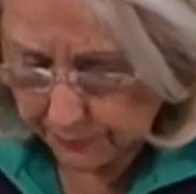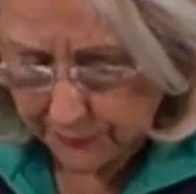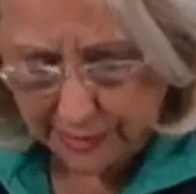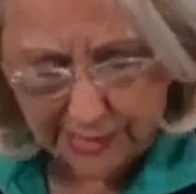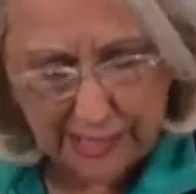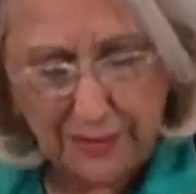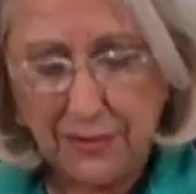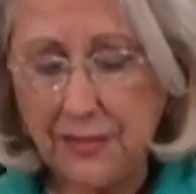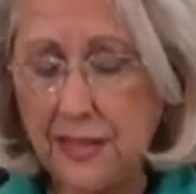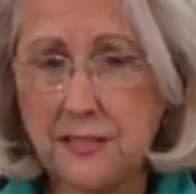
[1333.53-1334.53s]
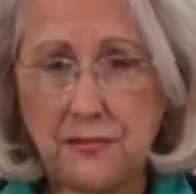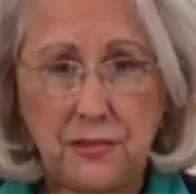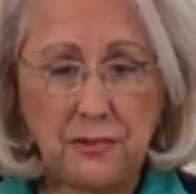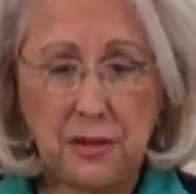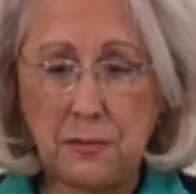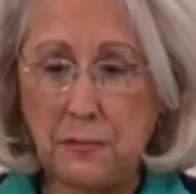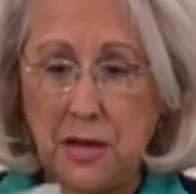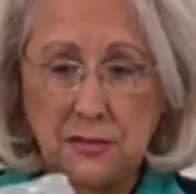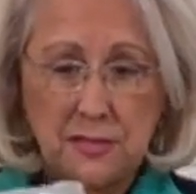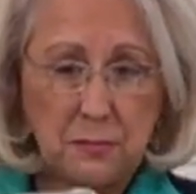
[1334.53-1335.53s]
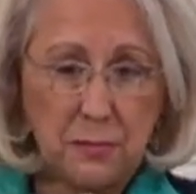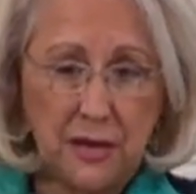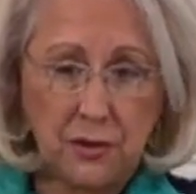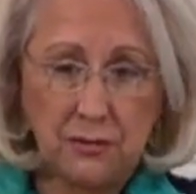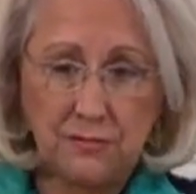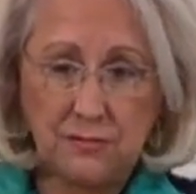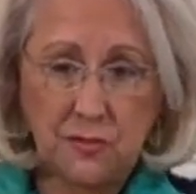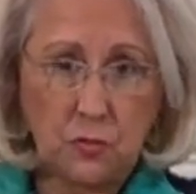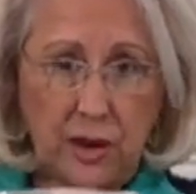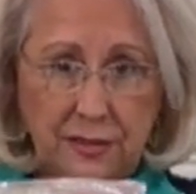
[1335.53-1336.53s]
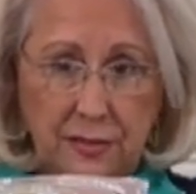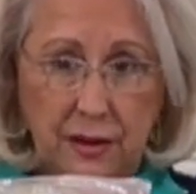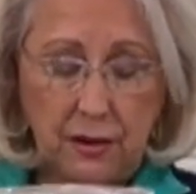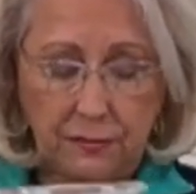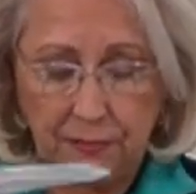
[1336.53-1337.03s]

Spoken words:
And even this, if you're going to melt some butter, right there.